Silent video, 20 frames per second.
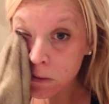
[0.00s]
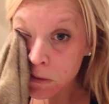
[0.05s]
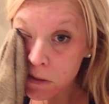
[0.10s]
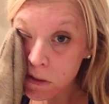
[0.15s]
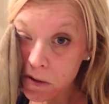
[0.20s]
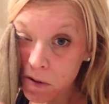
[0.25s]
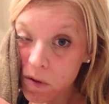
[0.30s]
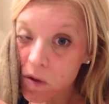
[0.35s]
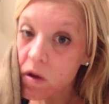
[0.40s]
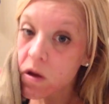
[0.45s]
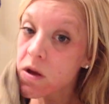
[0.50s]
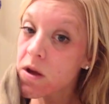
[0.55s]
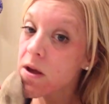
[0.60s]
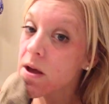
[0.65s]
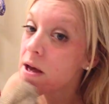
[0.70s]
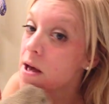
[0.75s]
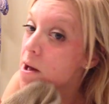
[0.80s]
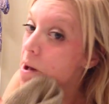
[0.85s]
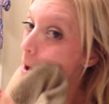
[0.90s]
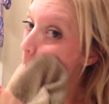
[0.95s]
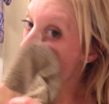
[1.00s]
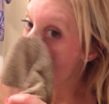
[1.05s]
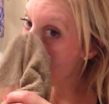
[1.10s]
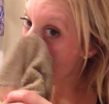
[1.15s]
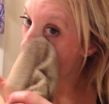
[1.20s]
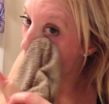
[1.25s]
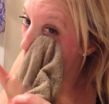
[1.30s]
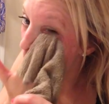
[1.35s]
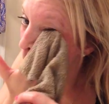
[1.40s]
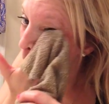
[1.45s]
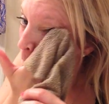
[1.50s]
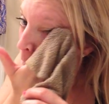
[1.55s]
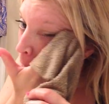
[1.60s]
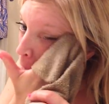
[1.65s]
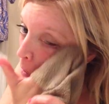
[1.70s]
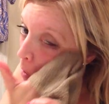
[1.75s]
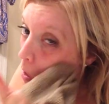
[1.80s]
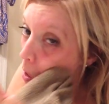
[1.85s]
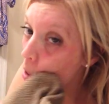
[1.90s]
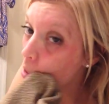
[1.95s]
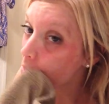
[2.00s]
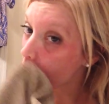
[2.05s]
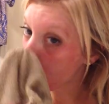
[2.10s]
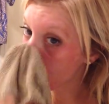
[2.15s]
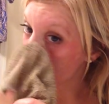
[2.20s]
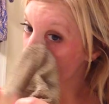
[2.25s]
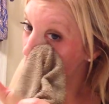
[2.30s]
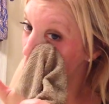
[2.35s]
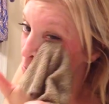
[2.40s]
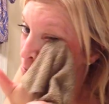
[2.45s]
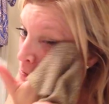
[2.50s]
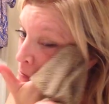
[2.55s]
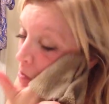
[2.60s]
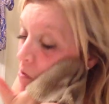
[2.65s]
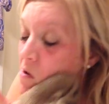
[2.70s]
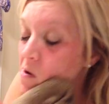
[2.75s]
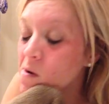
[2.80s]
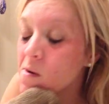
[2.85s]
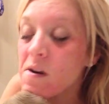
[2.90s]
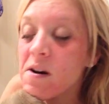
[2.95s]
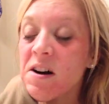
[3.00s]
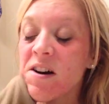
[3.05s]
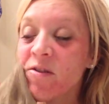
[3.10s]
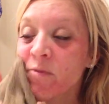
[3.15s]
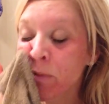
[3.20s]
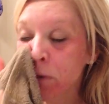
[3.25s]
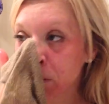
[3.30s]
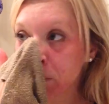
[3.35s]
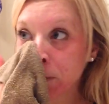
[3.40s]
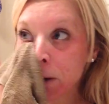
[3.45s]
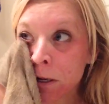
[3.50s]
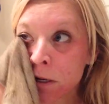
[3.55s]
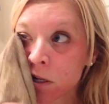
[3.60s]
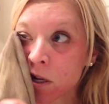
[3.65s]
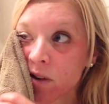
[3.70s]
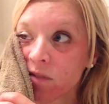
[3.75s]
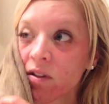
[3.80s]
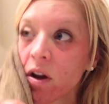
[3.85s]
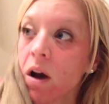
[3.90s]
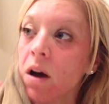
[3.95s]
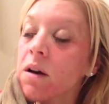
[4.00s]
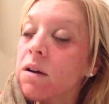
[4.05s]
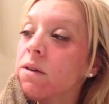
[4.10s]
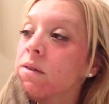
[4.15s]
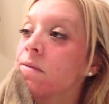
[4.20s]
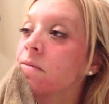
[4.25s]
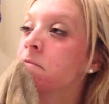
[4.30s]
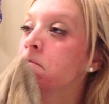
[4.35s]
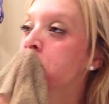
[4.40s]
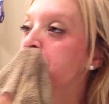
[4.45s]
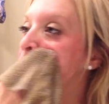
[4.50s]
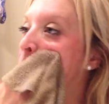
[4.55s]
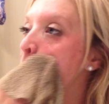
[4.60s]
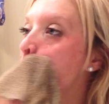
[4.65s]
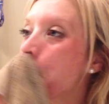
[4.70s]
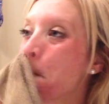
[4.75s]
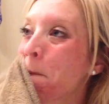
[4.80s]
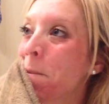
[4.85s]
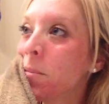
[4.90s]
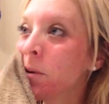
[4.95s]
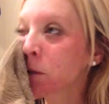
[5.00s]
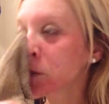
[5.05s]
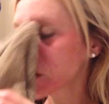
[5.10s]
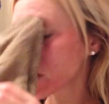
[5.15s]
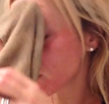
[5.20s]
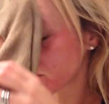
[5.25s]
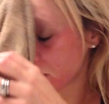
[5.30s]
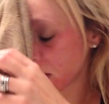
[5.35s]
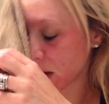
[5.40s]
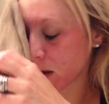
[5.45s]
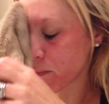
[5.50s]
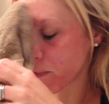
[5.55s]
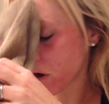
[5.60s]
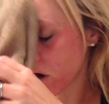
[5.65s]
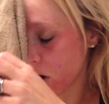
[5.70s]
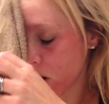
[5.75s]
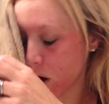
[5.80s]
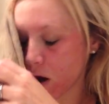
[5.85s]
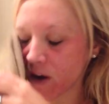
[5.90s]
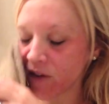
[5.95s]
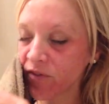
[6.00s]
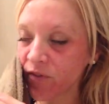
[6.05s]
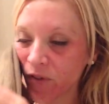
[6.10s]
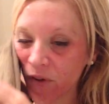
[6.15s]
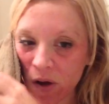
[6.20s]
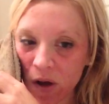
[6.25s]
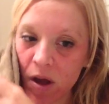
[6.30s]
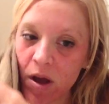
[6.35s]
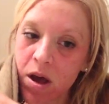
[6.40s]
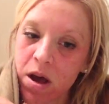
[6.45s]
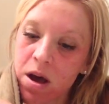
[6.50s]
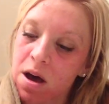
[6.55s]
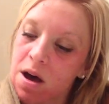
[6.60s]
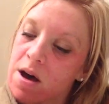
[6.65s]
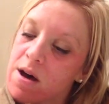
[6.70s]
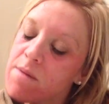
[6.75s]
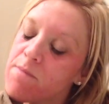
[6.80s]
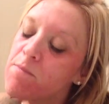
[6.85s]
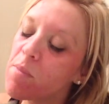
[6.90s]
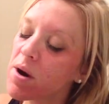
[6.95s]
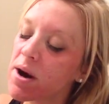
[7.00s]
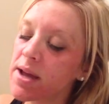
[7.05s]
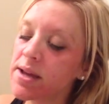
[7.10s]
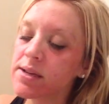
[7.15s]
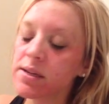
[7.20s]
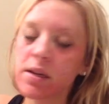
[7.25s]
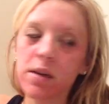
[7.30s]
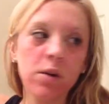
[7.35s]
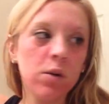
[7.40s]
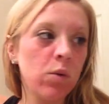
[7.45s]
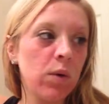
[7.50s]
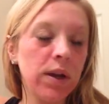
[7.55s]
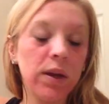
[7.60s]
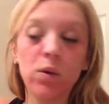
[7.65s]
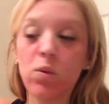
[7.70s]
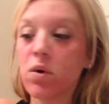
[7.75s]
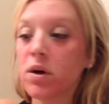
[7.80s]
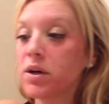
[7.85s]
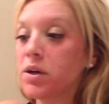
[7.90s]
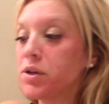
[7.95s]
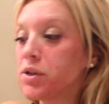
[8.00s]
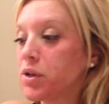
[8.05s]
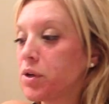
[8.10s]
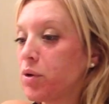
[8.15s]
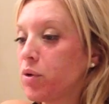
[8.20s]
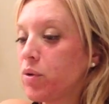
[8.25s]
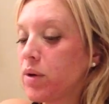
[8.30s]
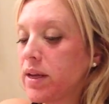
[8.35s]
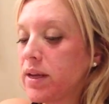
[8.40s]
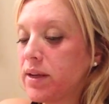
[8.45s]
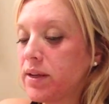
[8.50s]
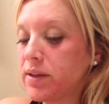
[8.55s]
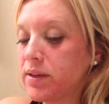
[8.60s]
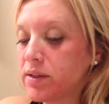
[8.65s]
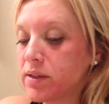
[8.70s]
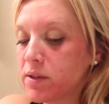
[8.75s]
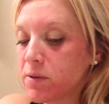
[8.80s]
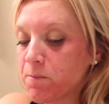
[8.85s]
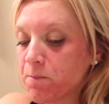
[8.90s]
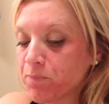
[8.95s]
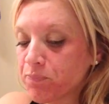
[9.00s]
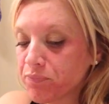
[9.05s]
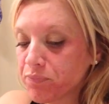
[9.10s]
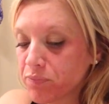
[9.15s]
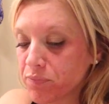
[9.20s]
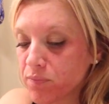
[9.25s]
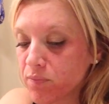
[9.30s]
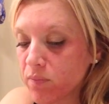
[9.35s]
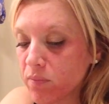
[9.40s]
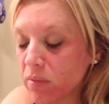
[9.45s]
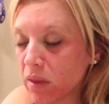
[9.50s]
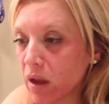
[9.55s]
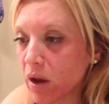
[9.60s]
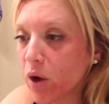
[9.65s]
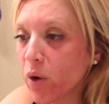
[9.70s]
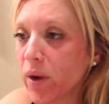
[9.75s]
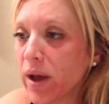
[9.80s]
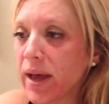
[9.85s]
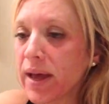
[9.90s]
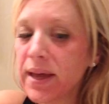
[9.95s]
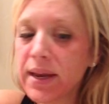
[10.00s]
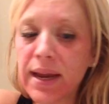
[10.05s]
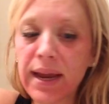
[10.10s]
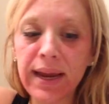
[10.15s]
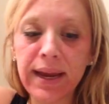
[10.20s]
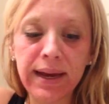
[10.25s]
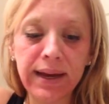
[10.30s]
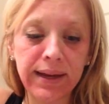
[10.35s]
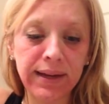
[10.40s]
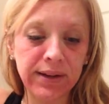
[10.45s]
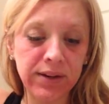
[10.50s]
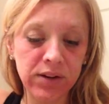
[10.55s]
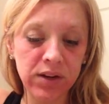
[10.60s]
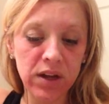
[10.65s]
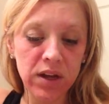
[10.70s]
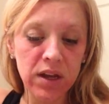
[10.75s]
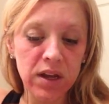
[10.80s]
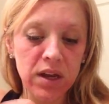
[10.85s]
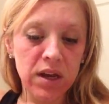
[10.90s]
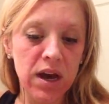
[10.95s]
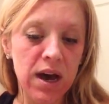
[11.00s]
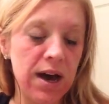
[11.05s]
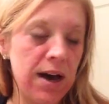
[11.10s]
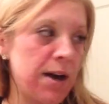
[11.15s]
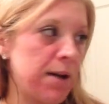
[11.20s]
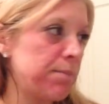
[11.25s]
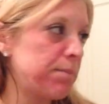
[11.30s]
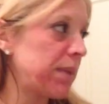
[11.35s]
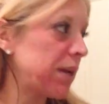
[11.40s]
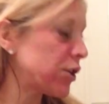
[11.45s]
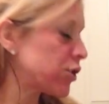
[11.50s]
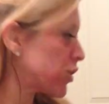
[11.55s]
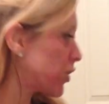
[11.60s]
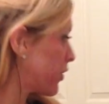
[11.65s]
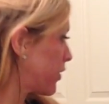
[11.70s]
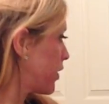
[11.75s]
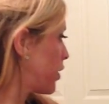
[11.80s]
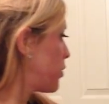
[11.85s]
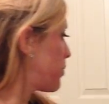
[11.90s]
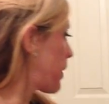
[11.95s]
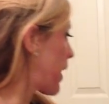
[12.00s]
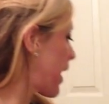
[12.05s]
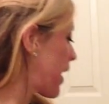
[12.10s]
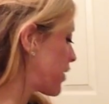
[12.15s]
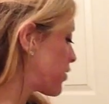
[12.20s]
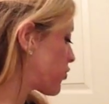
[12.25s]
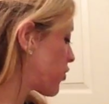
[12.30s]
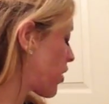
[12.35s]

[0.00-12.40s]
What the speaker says: So okay, so I pretty much have gotten most of the makeup off, but what you want to do is go ahead and make sure that you pat